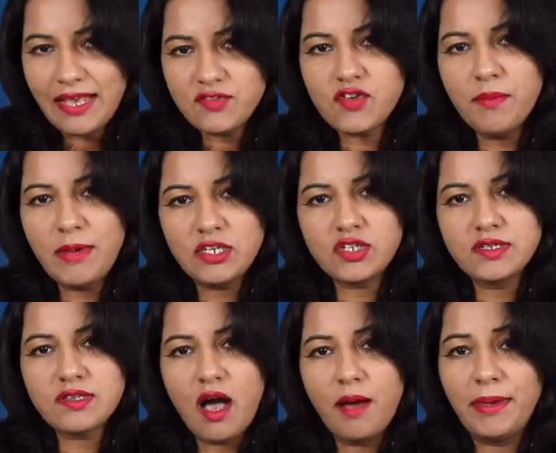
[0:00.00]
extra
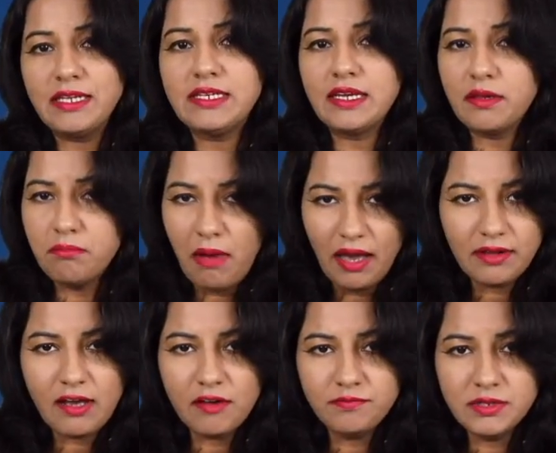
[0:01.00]
measures are being taken by the
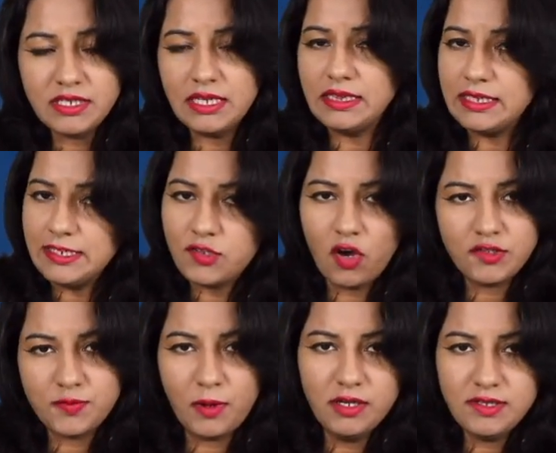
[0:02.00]
government in these
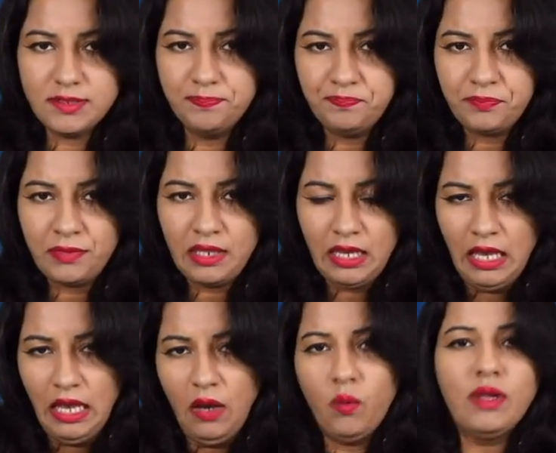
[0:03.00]
hotspots?
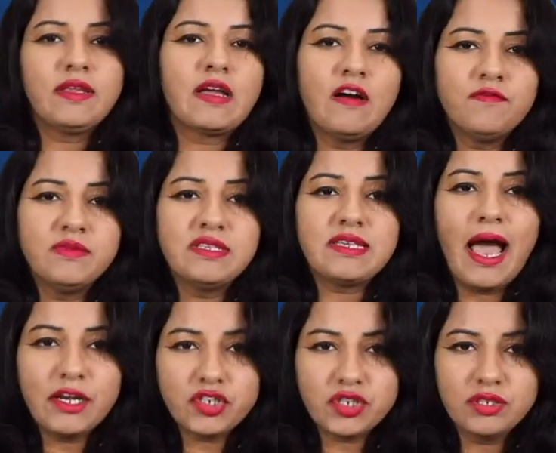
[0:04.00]
Well, the government's
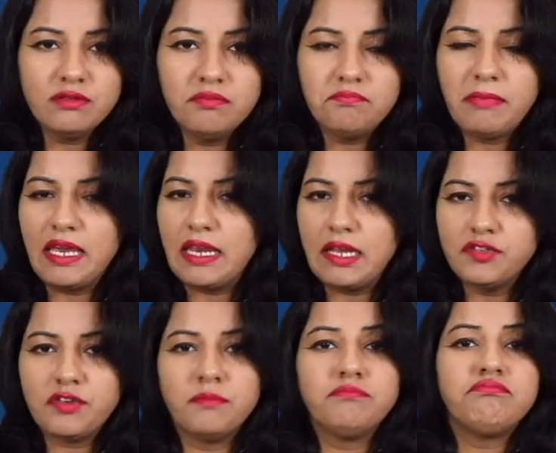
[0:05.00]
action may range
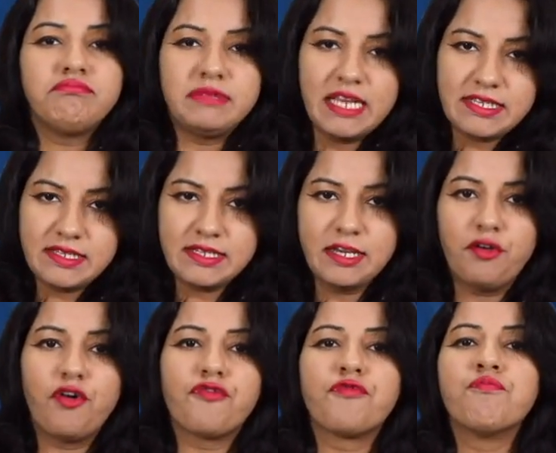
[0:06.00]
from
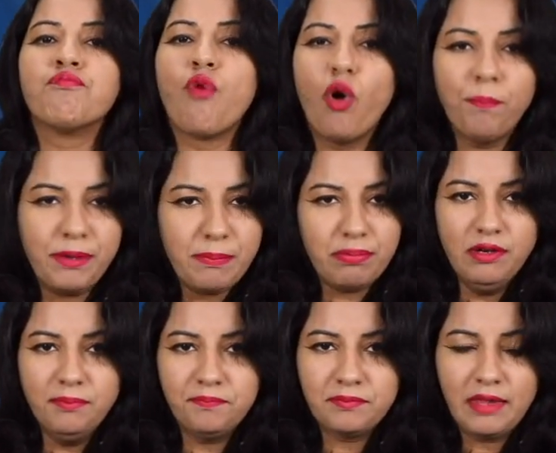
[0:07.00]
testing of more
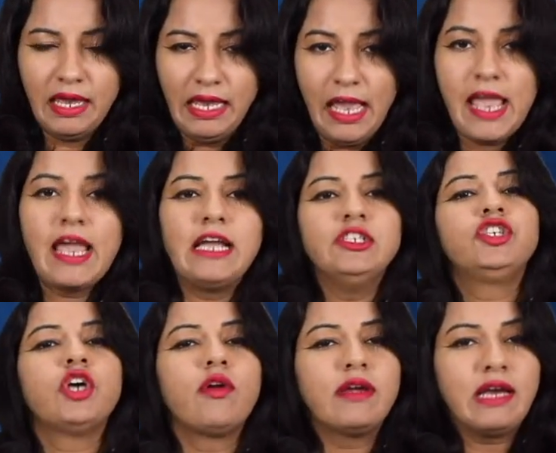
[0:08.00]
people,
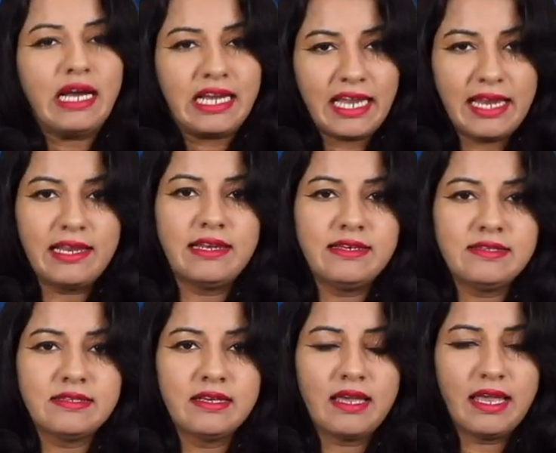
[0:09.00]
ensuring
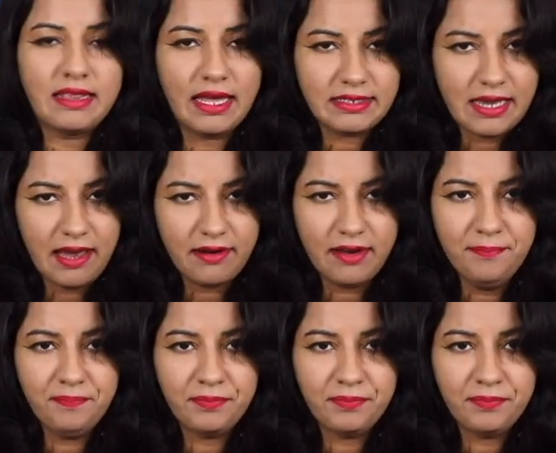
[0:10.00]
cleanliness in that area,